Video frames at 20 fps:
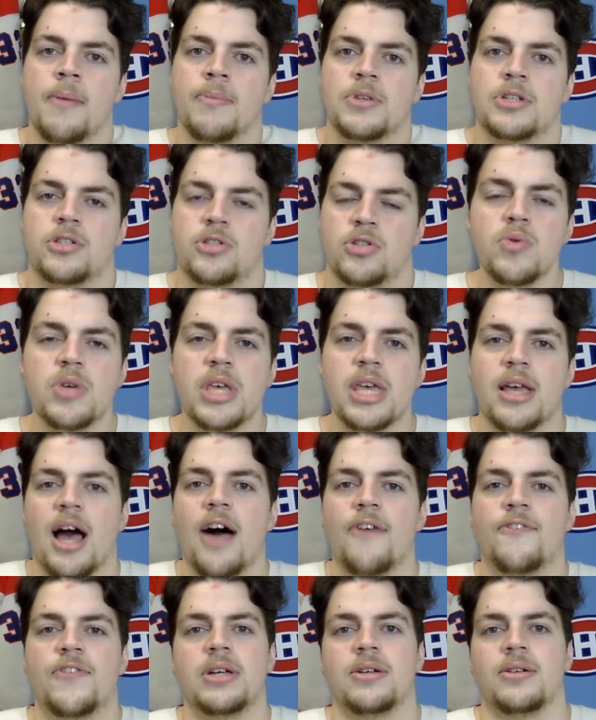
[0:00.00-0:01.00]
Suzuki,
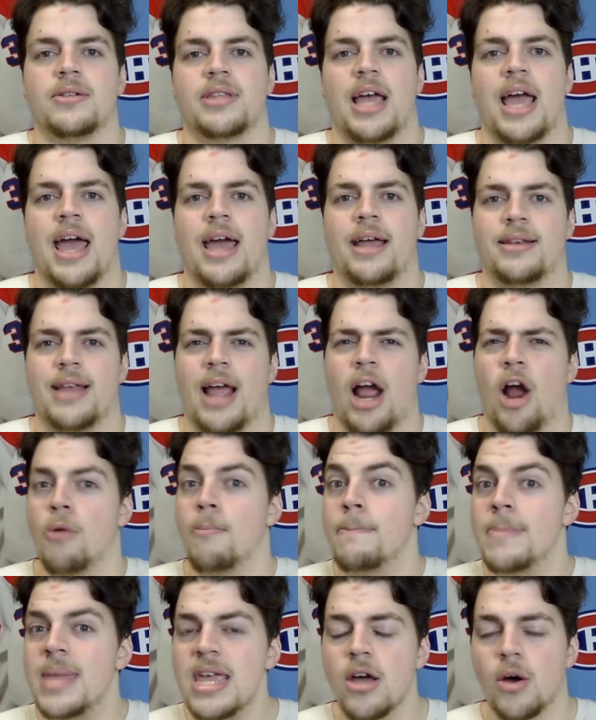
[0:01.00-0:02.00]
Caufield, and
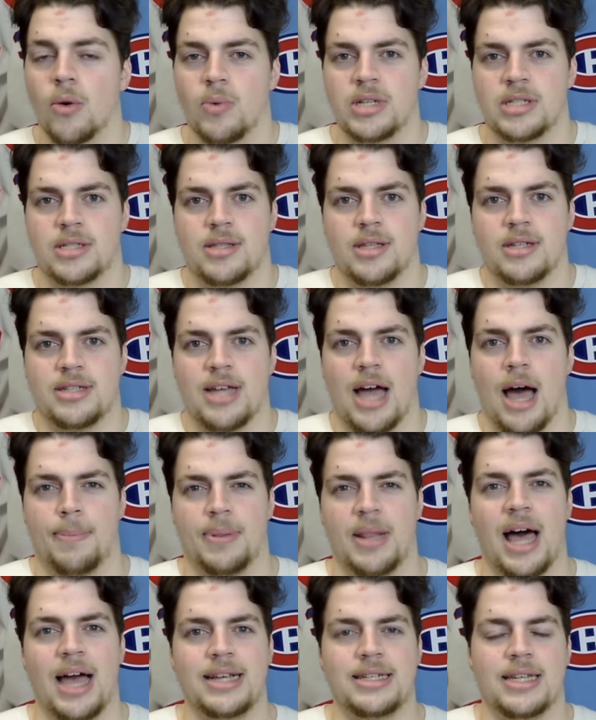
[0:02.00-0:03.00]
Armia was the top
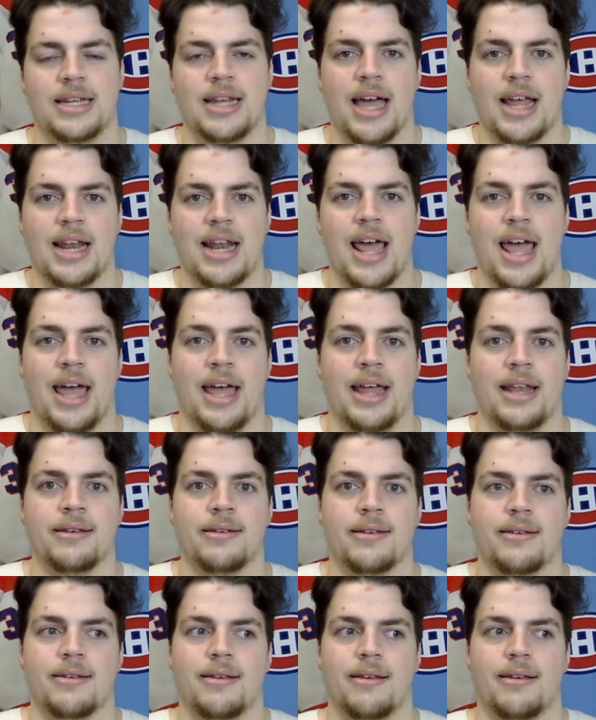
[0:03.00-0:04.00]
line tonight, and